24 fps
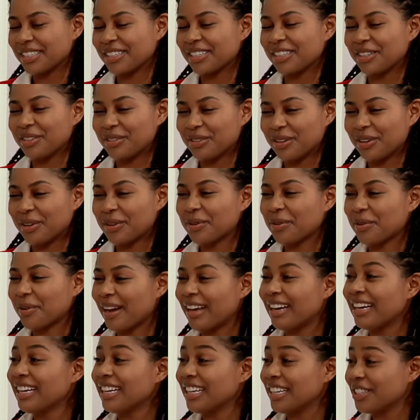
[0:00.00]
you know, quite
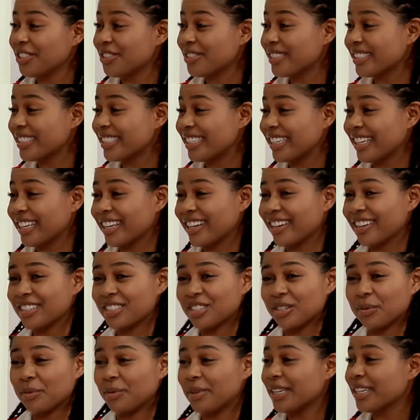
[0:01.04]
an interesting
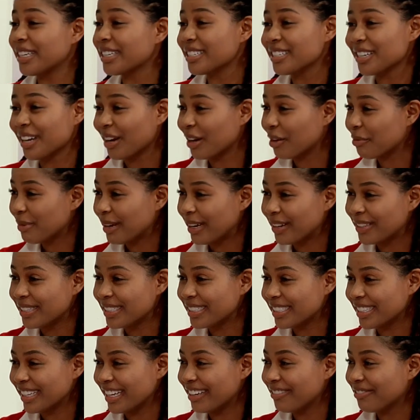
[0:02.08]
character. We could talk about his
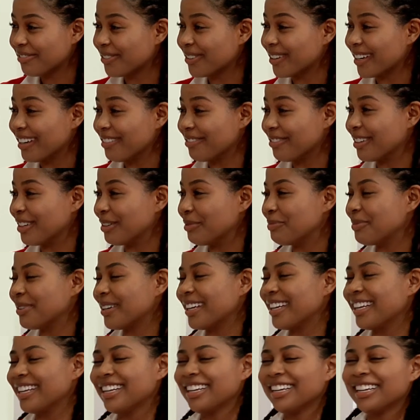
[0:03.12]
life forever,
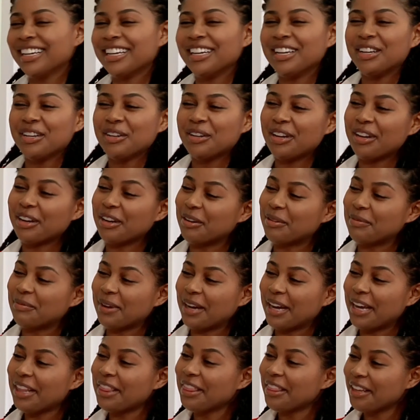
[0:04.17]
but
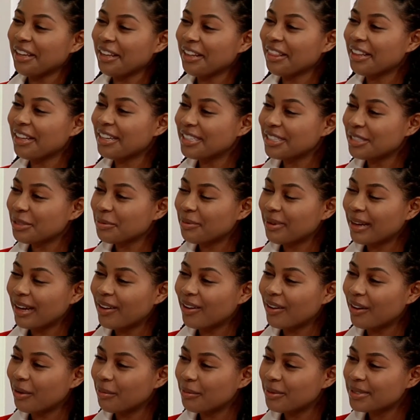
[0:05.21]
I think that's about
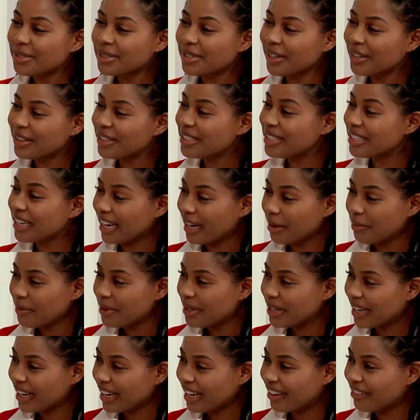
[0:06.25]
almost all the time we
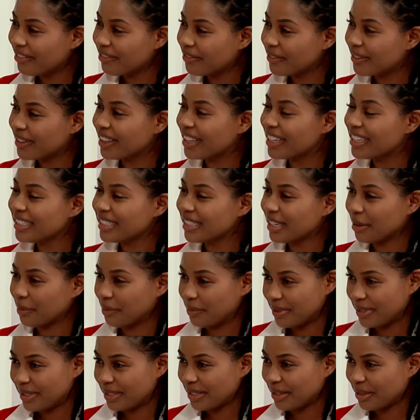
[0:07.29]
have for this
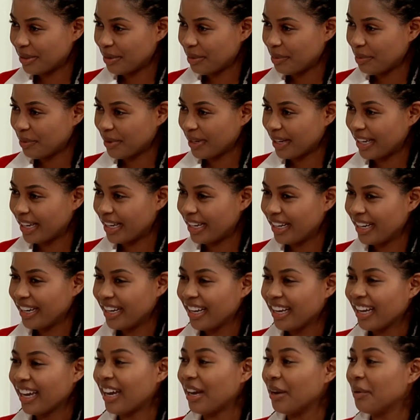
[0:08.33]
episode. But
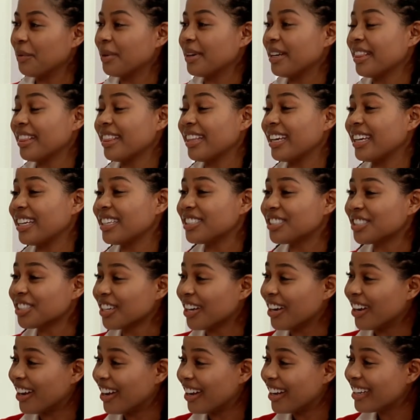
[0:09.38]
I want to thank
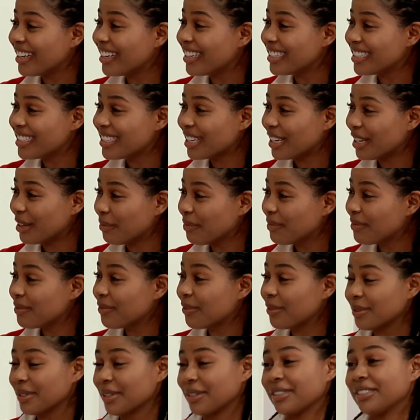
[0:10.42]
John and Tim
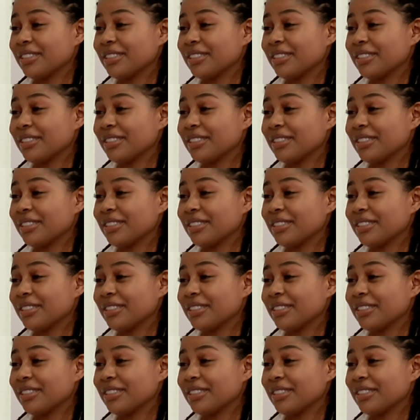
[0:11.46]
for